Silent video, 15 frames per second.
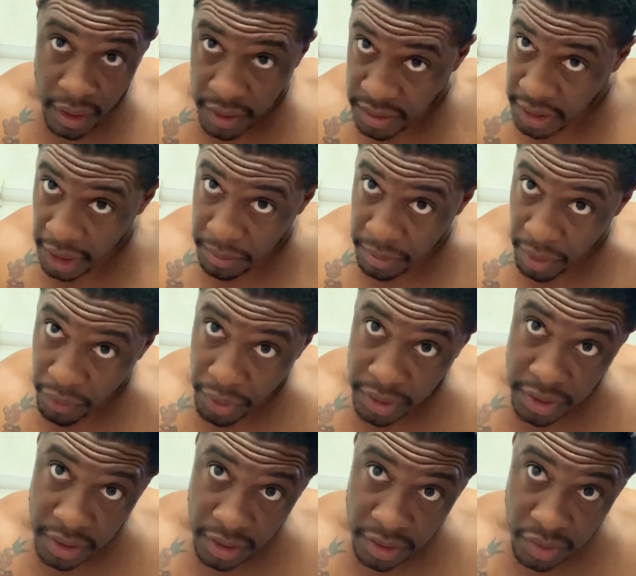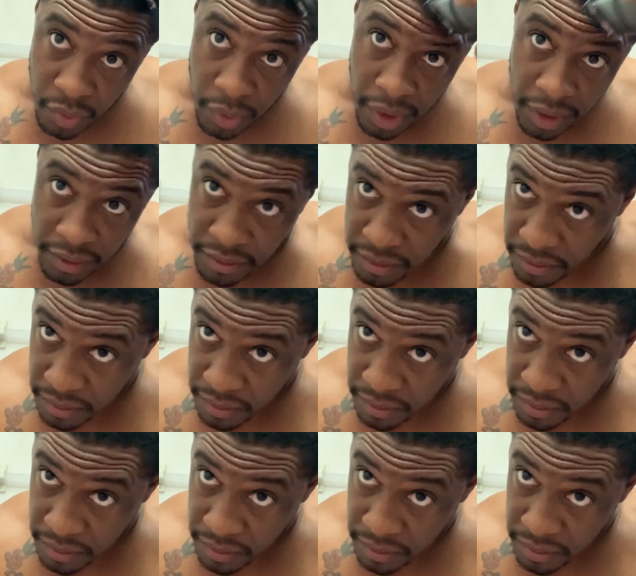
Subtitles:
Same direction as the waves.